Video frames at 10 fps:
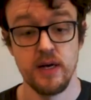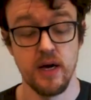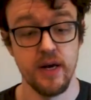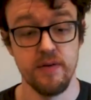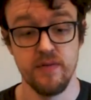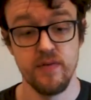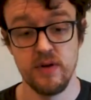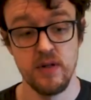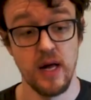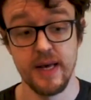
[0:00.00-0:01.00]
kind of
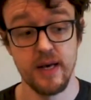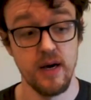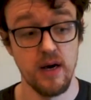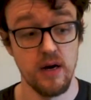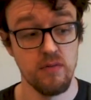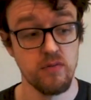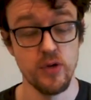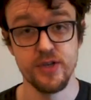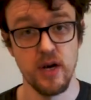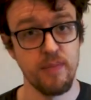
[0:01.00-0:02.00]
like a
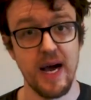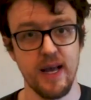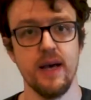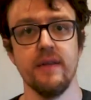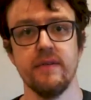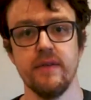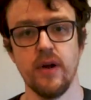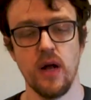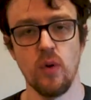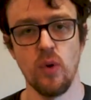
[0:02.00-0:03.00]
router backend, you
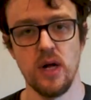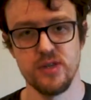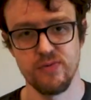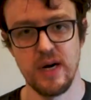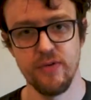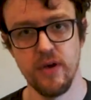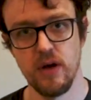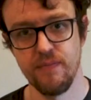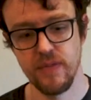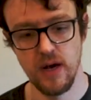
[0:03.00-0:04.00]
know, like a wireless
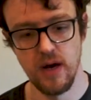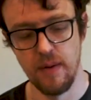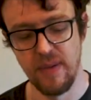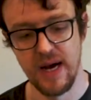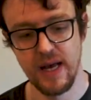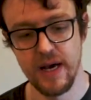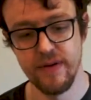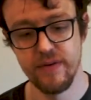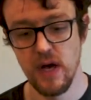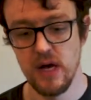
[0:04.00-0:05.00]
router
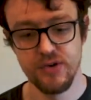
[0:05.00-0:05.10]
backend.